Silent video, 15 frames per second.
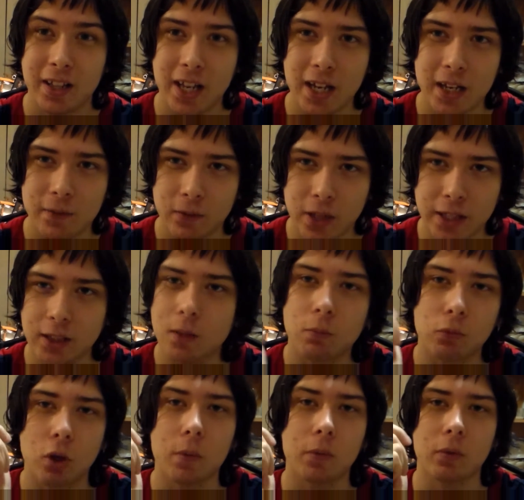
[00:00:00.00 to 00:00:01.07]
they've let
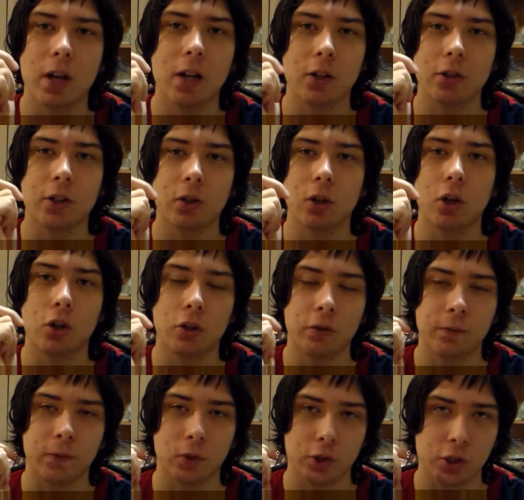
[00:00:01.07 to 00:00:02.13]
them roam around on their
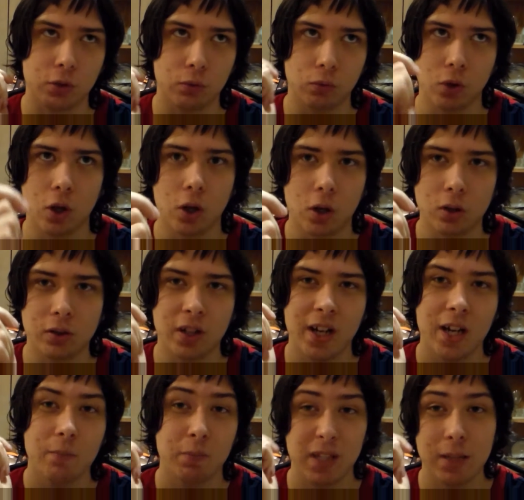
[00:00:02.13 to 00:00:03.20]
own for too long.
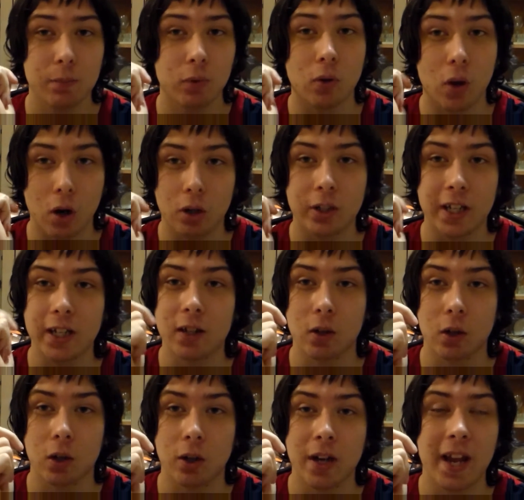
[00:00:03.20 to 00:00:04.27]
People are getting
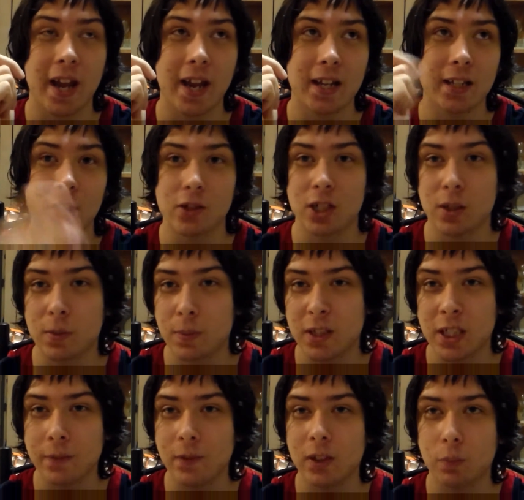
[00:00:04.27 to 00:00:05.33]
hurt, and there's a
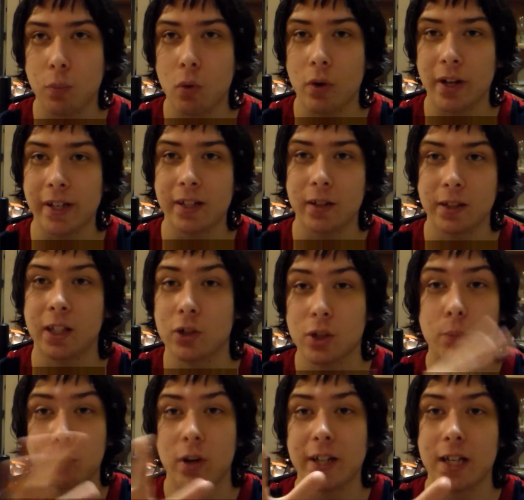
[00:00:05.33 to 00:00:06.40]
specific point,
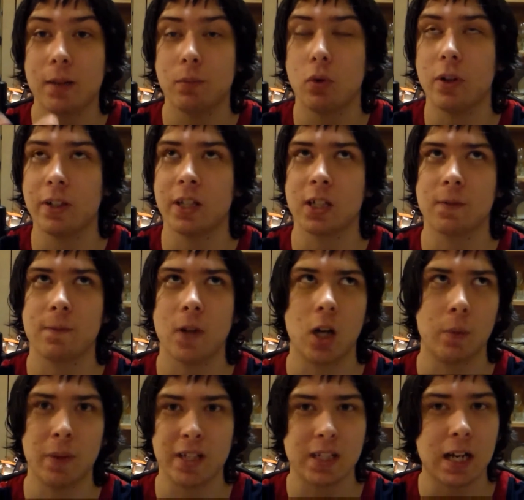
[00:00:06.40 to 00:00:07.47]
there's a breaking point in this
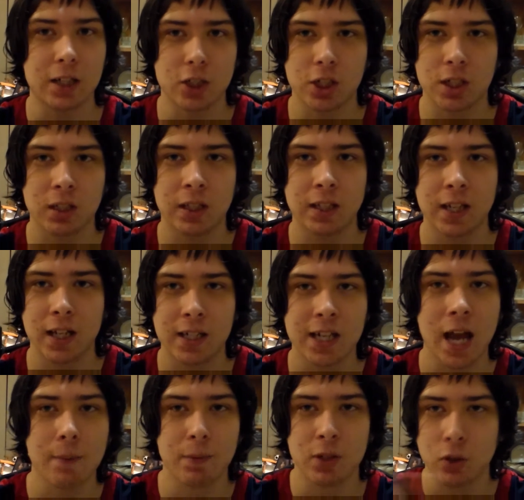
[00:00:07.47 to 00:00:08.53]
film. It's not just a thing that
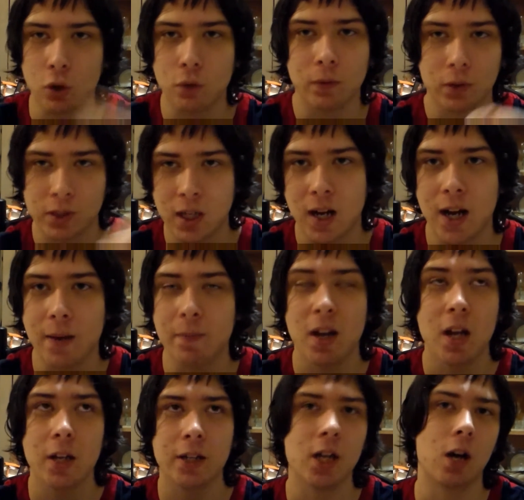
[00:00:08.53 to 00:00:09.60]
has happened over
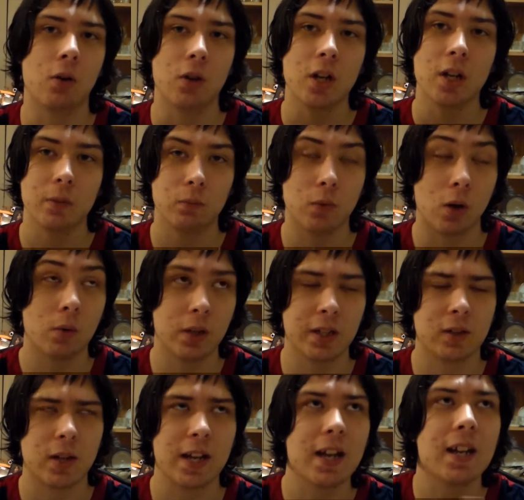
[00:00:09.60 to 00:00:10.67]
time. No. Well,
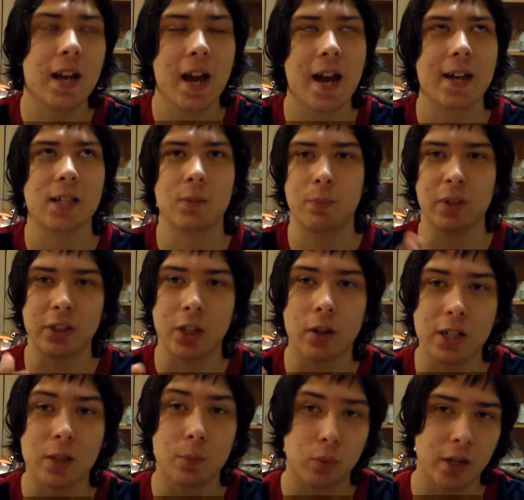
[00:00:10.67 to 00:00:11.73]
okay, it has, but
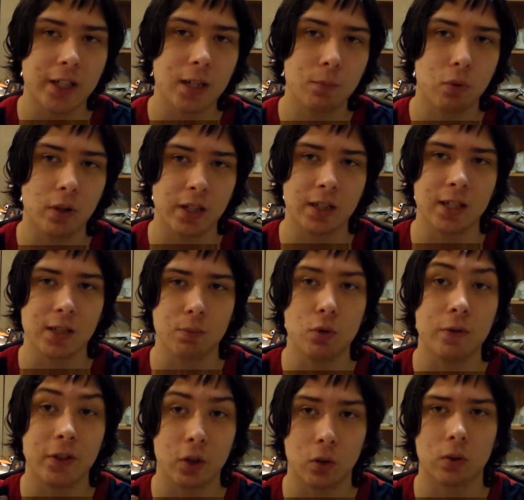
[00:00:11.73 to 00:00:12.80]
there is a breaking point in this
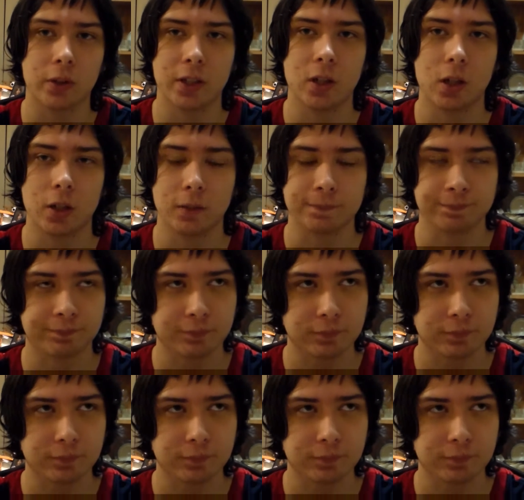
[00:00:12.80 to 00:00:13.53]
movie early on.